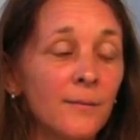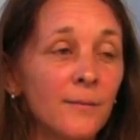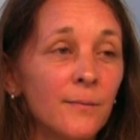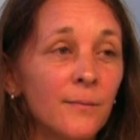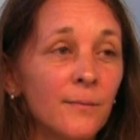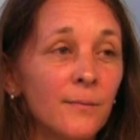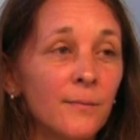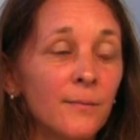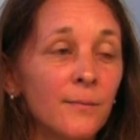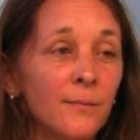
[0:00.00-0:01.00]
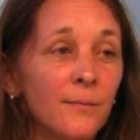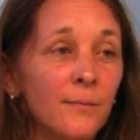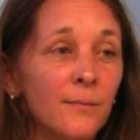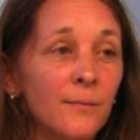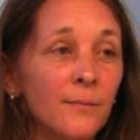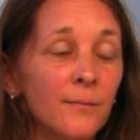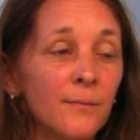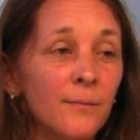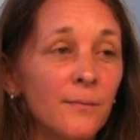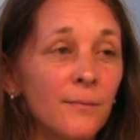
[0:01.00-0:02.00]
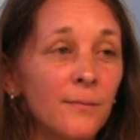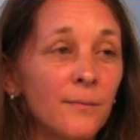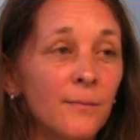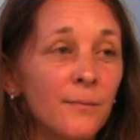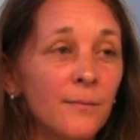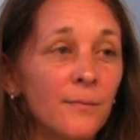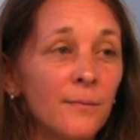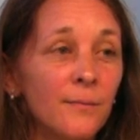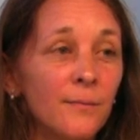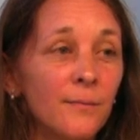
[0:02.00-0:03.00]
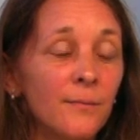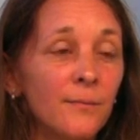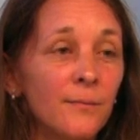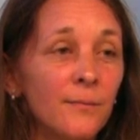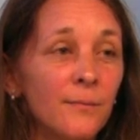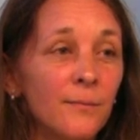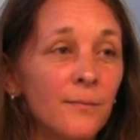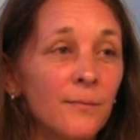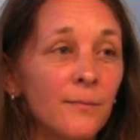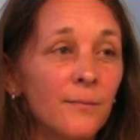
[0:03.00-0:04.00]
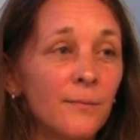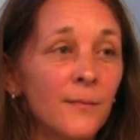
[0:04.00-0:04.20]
[no speech]